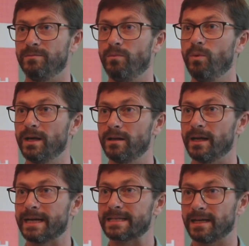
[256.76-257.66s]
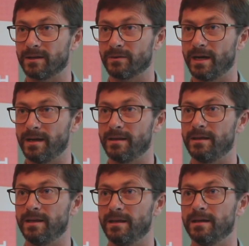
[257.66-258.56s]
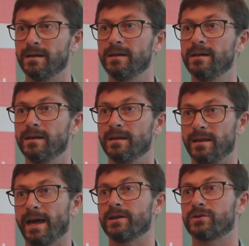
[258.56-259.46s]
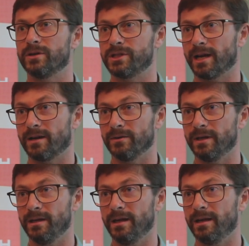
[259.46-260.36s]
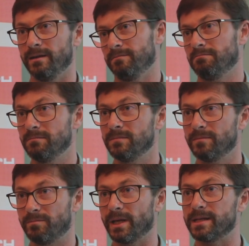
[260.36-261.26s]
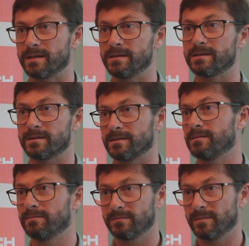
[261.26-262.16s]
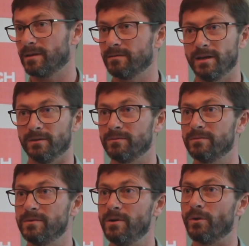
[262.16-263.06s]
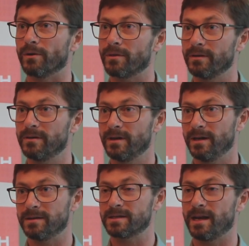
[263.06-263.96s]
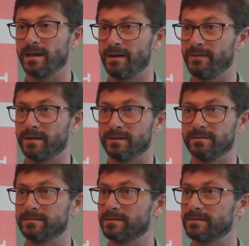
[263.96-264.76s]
will accelerate that trajectory in places, north in the Scandinavian